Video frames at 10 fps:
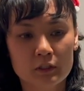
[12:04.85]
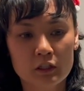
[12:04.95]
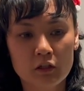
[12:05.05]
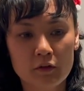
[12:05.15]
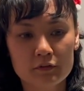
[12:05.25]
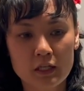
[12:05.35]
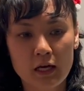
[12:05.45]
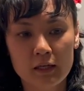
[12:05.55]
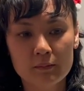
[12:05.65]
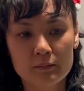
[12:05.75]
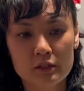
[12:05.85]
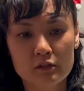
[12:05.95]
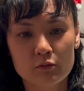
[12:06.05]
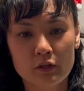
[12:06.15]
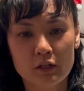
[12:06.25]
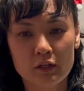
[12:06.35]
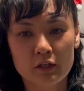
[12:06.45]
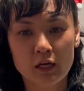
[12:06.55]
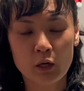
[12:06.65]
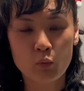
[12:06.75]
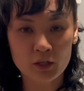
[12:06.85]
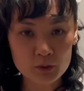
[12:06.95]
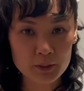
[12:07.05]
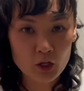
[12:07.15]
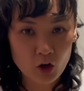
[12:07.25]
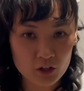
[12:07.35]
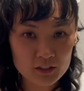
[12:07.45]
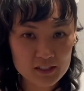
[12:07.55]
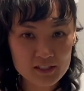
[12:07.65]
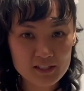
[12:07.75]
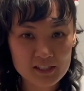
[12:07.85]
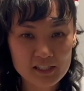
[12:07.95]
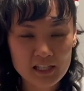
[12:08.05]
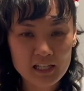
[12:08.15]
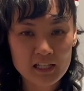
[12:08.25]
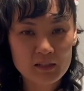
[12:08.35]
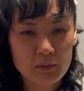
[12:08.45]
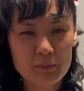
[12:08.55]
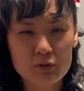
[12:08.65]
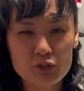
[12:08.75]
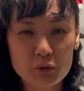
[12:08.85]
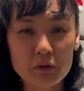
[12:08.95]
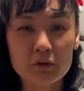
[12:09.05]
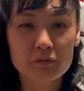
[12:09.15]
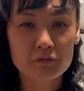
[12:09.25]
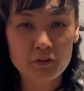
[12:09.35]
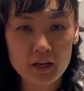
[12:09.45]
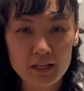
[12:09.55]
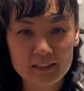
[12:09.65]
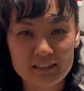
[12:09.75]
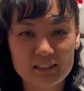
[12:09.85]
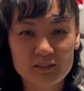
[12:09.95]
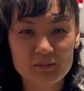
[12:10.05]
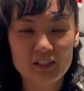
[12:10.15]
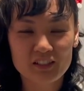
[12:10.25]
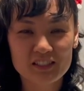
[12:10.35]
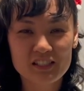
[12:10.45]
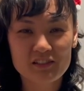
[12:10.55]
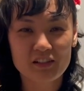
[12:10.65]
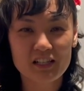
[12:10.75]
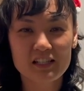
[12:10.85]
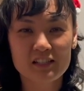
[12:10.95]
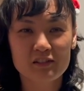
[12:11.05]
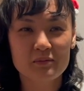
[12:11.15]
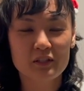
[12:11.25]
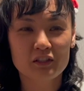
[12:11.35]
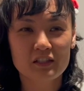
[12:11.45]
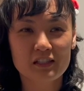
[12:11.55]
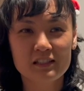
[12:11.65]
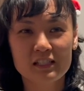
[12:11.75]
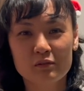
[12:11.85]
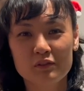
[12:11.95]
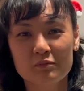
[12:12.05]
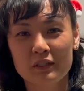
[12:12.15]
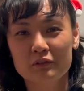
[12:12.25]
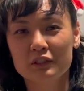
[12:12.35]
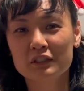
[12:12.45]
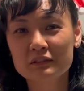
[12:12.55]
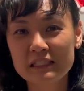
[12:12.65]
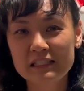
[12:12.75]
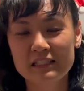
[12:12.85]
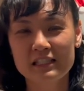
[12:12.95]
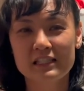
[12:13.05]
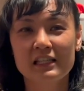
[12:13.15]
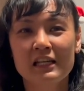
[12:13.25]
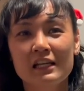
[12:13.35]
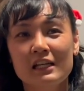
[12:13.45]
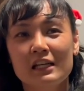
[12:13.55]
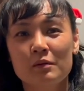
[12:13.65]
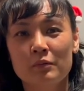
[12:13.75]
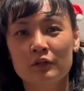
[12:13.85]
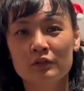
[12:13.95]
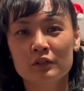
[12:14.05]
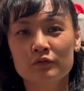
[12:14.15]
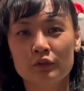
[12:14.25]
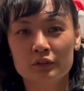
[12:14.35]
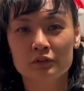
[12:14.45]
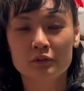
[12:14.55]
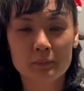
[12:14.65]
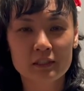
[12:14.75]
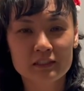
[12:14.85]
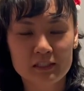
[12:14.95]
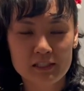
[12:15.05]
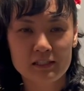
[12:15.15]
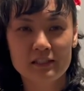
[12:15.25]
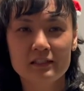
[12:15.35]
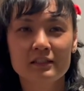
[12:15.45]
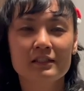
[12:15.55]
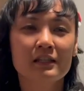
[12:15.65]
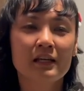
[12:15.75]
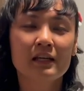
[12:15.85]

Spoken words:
a lot of times where I want to be honest, but I'm so afraid to be honest, right? To be authentic with my real needs and my real vulnerabilities.